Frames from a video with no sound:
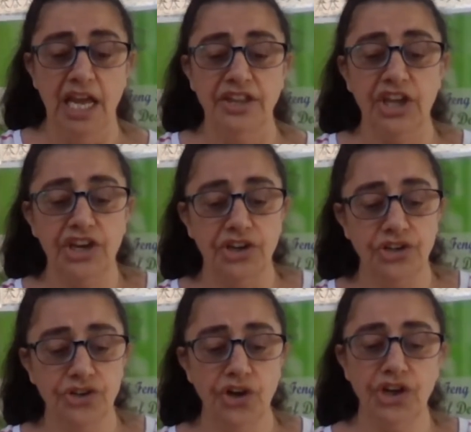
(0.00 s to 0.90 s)
that
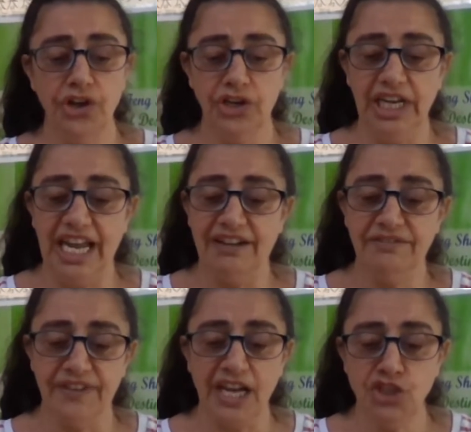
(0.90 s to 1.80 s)
not only are
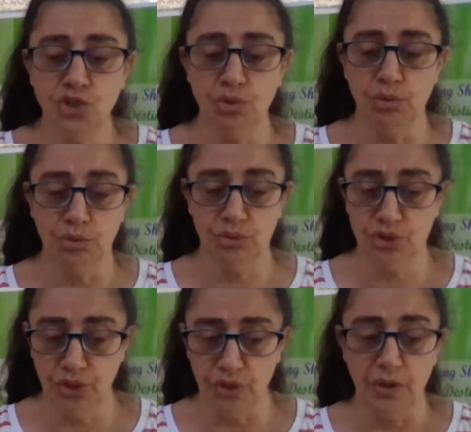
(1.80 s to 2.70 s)
factual,
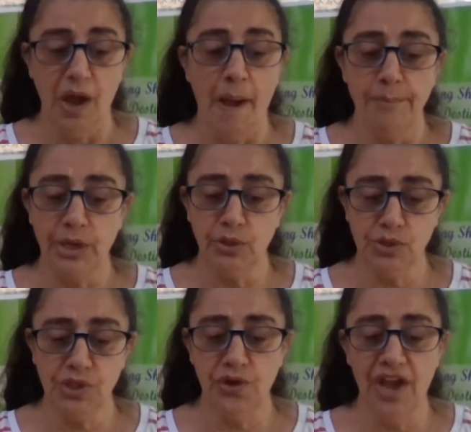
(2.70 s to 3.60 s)
true, but
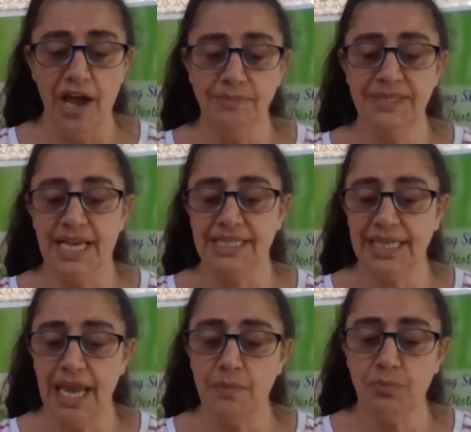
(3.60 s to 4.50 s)
also helps us
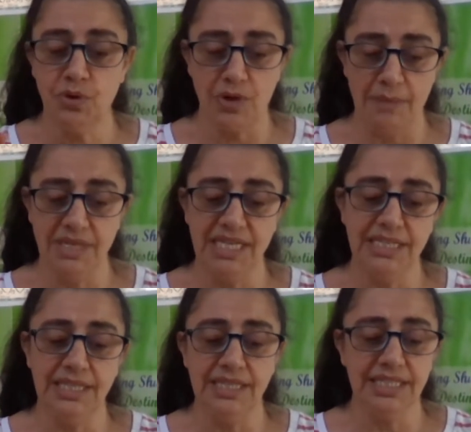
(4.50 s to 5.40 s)
keep
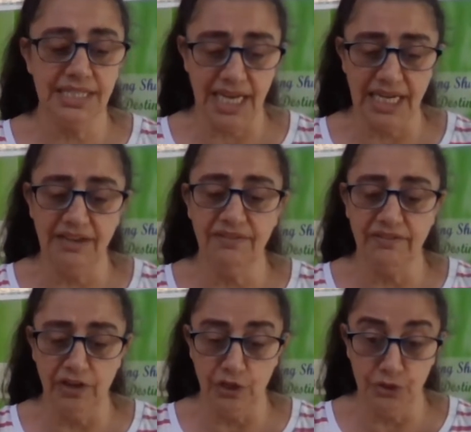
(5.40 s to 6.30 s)
parameters in the study of
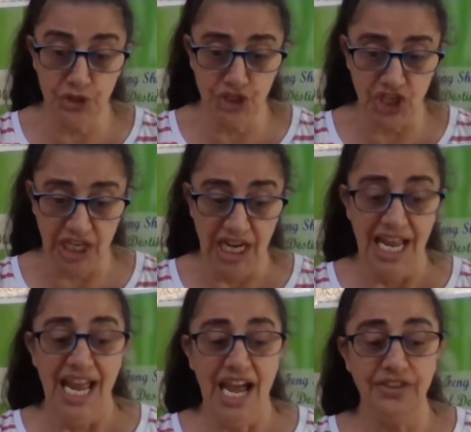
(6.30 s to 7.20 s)
evolution
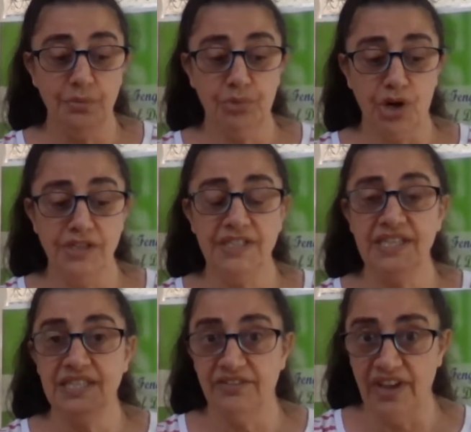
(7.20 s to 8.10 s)
and the
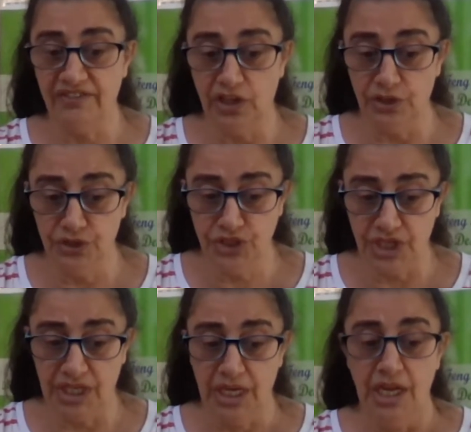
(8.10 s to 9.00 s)
process of
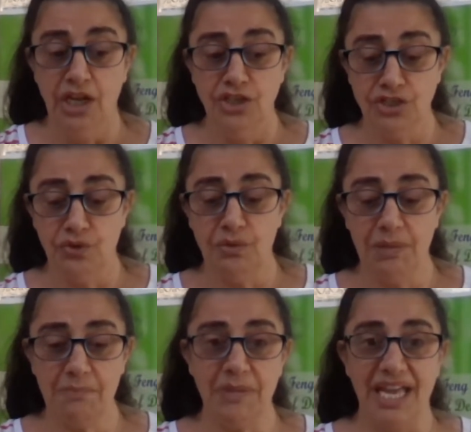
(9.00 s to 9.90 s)
evolution. So
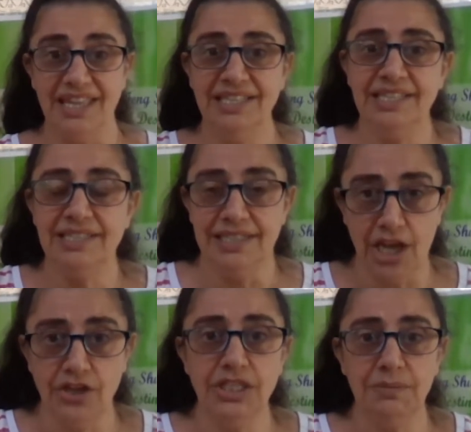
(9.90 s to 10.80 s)
remember, this is
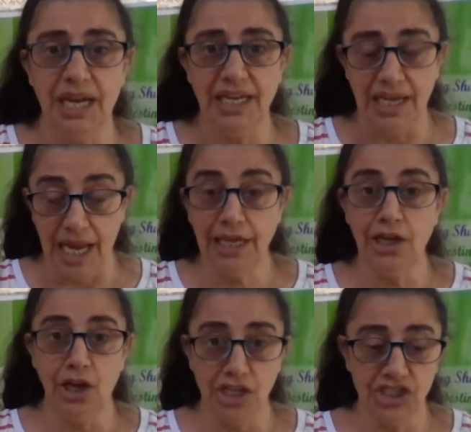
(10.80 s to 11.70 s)
going to be an
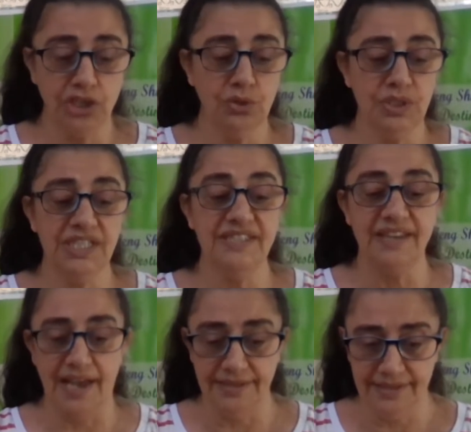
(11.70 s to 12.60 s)
ecological
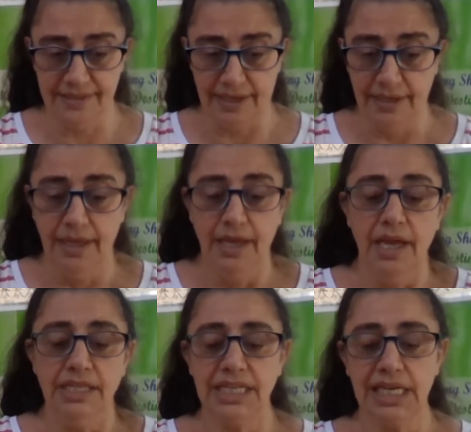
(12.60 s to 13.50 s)
disaster.
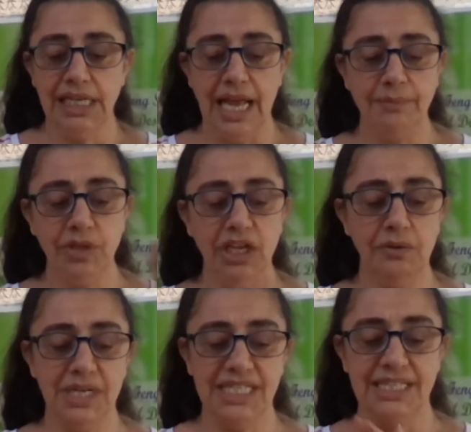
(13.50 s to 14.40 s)
To claim that
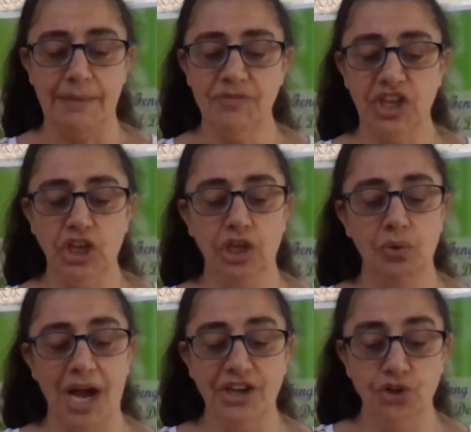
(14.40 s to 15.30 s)
you are something
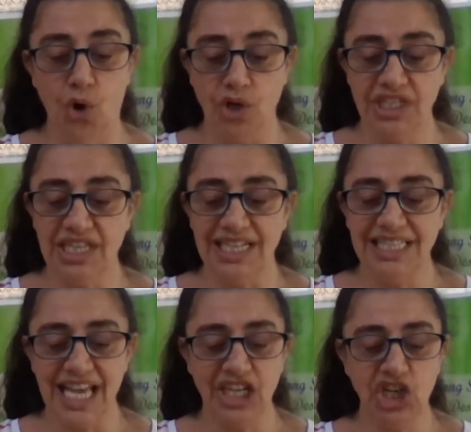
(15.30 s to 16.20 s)
you are not
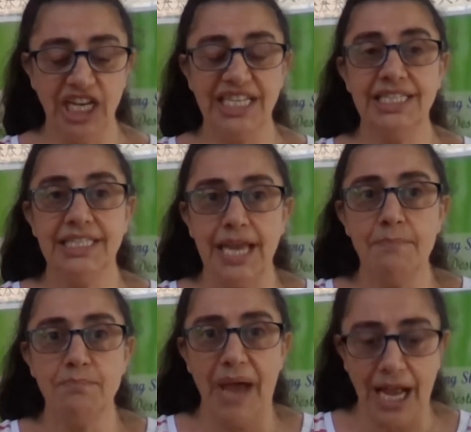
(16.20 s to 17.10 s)
is actually a
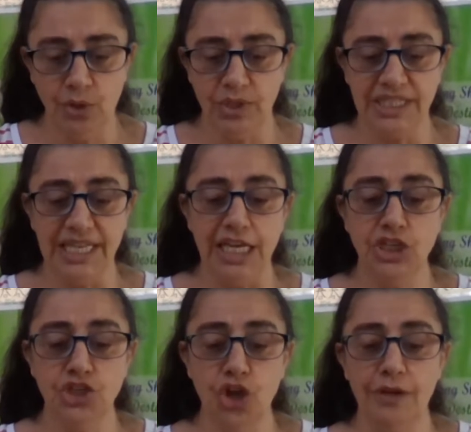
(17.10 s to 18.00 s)
step backwards
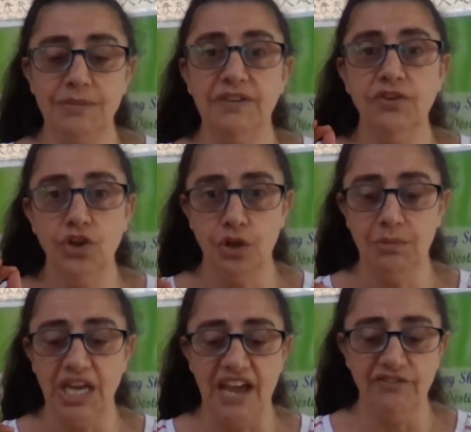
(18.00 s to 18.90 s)
in terms of
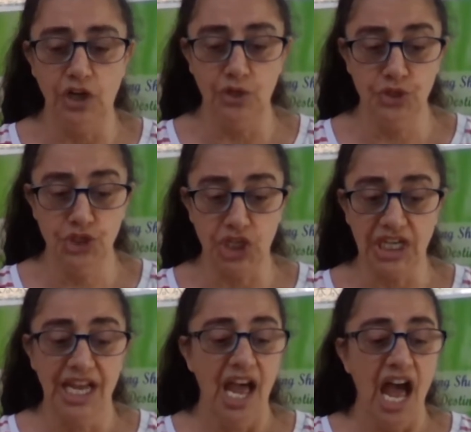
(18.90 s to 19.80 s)
human evolution.
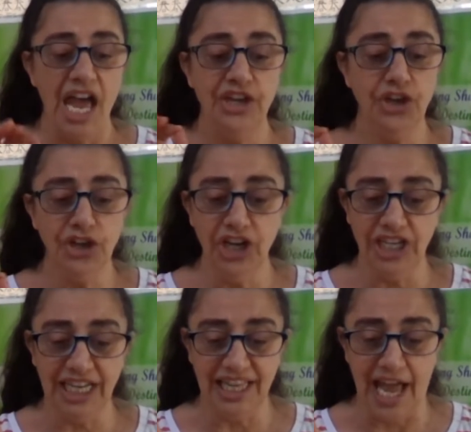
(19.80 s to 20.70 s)
And not
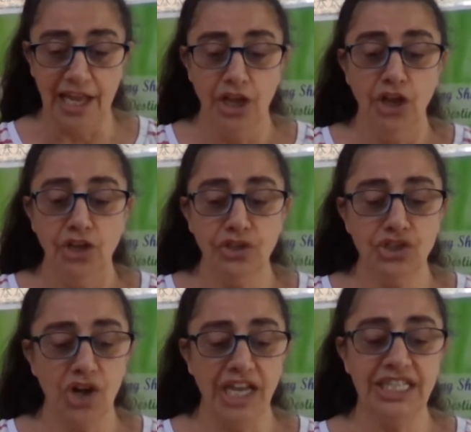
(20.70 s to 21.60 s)
only that, you're
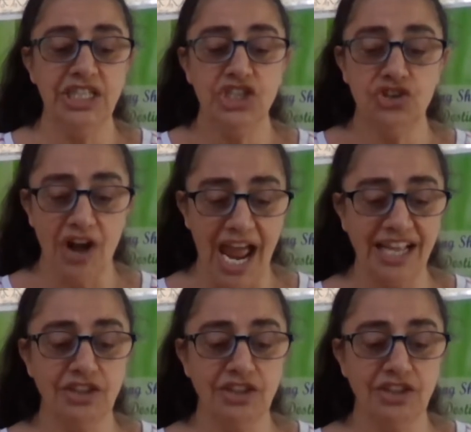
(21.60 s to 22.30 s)
trying to drag